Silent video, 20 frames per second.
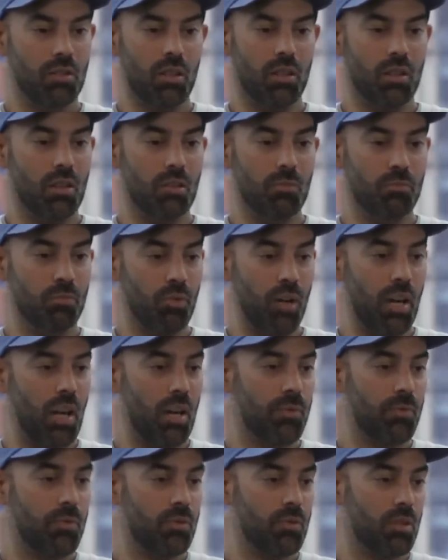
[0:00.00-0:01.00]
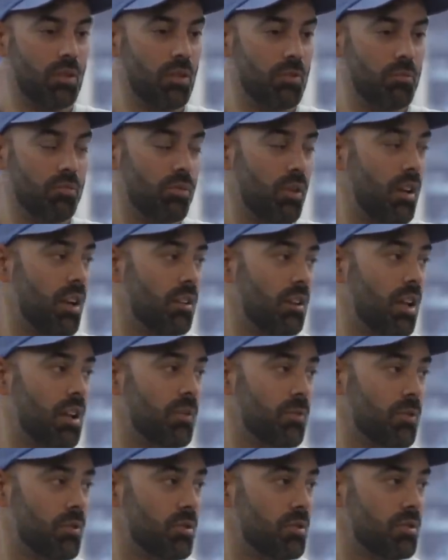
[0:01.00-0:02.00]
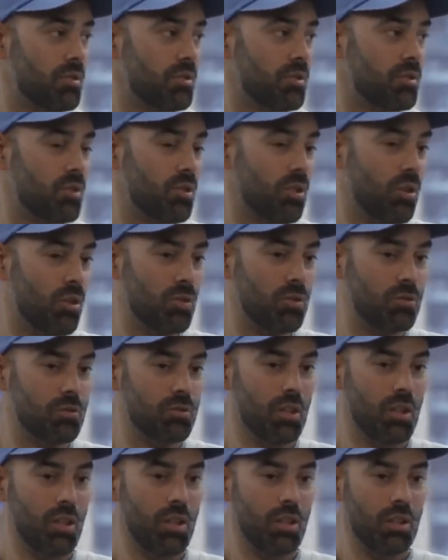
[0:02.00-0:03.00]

like they're brand you know brand lifers. So